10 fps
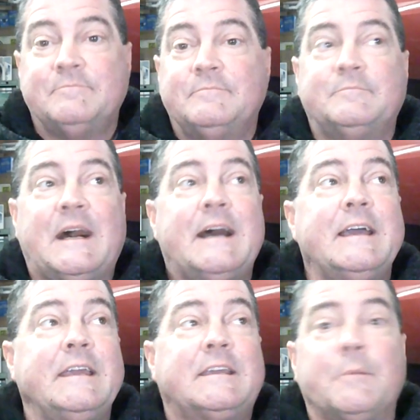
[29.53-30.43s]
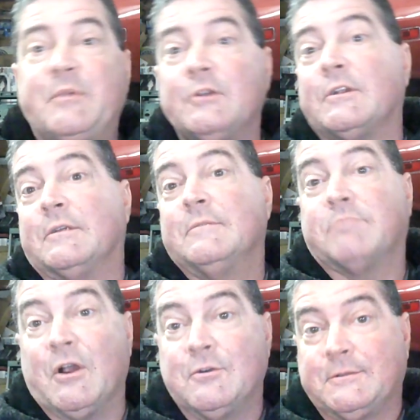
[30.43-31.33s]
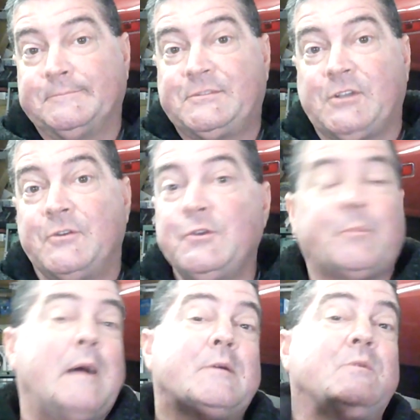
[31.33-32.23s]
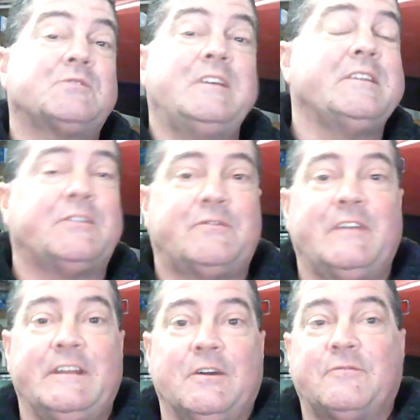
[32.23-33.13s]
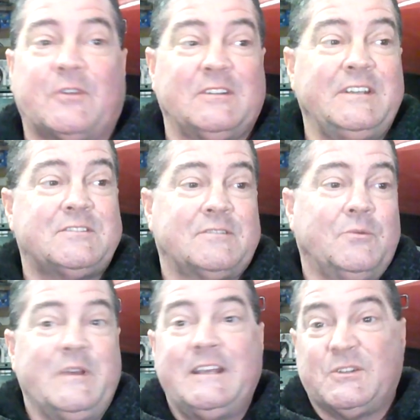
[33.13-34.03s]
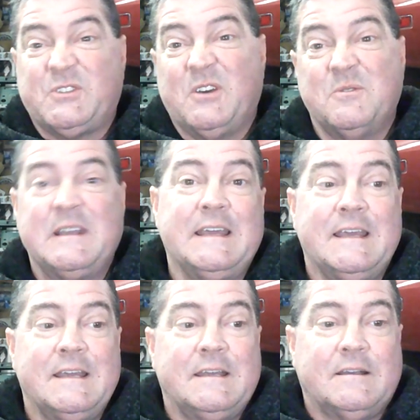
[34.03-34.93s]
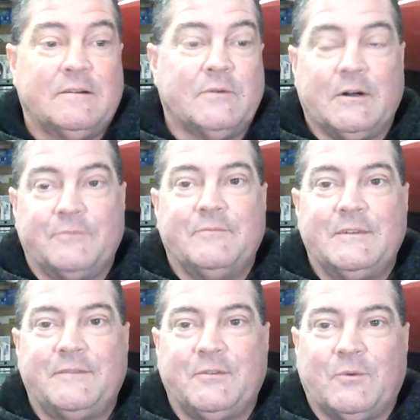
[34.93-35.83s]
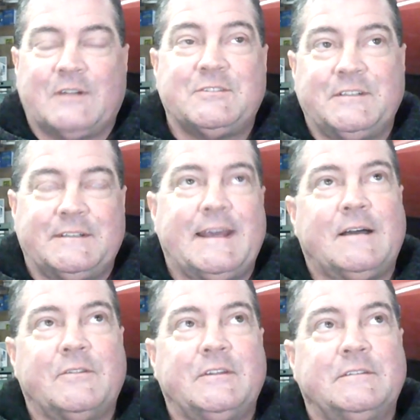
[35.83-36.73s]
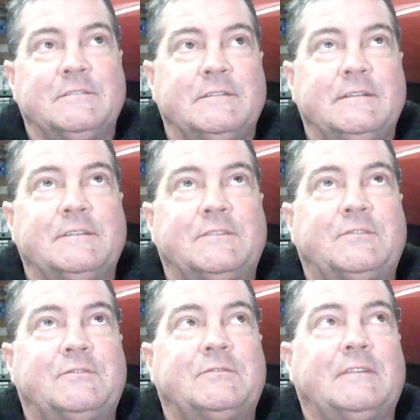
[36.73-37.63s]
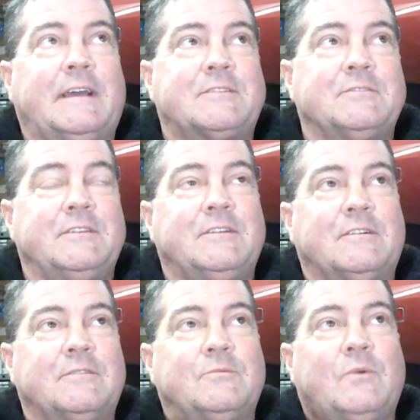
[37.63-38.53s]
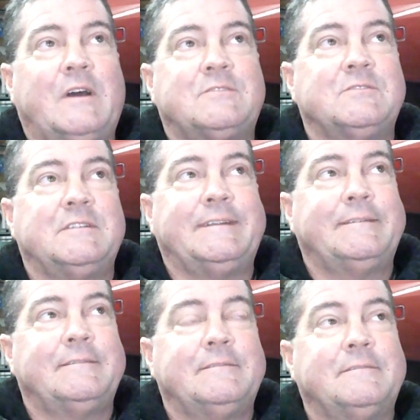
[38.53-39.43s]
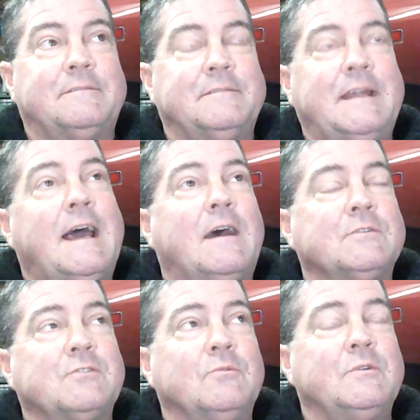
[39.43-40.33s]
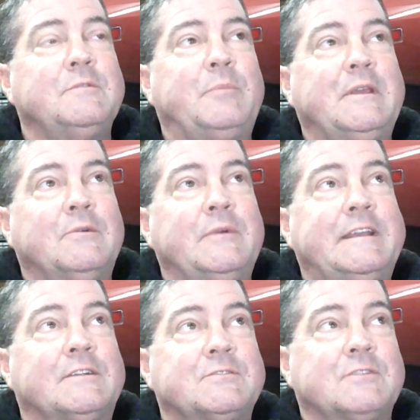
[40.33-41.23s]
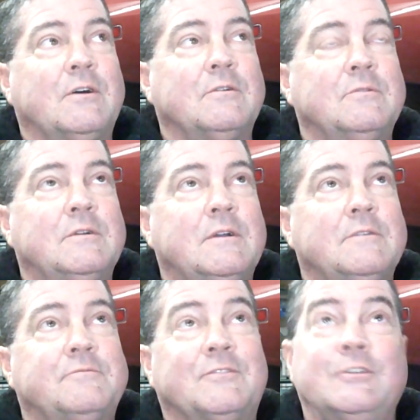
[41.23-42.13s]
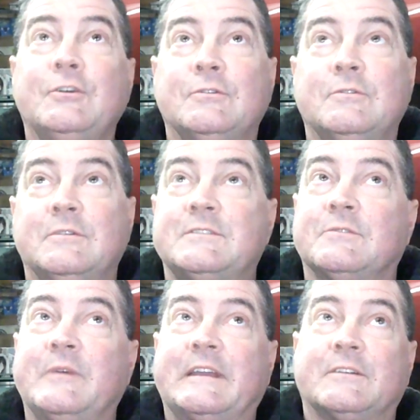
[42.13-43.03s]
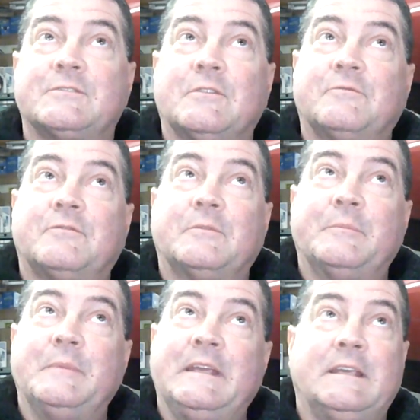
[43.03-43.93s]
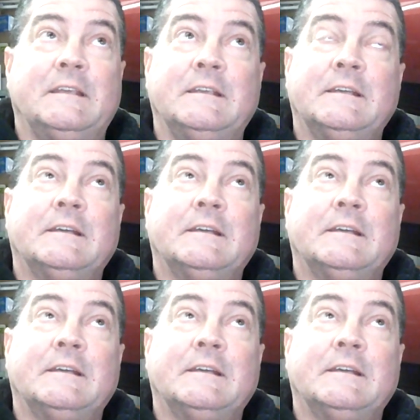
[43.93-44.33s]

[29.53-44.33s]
My computer broke, so you probably won't see this video for at least a week or so. Well, if you're watching it now, then it's actually you're watching it now, so it wouldn't be a week or so for you. It's a week or so for me.